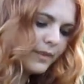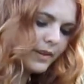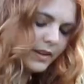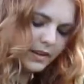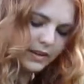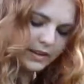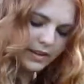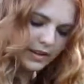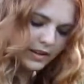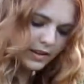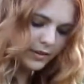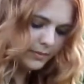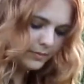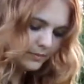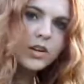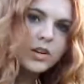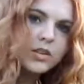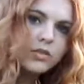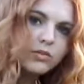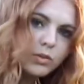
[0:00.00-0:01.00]
Good girl.
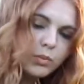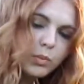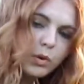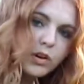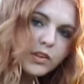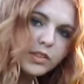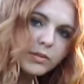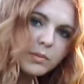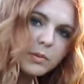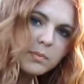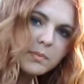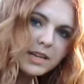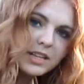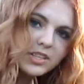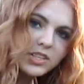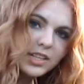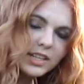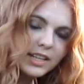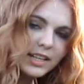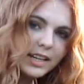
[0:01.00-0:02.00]
Reward them
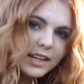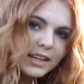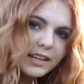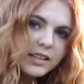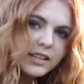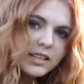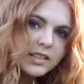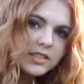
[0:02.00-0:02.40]
immediately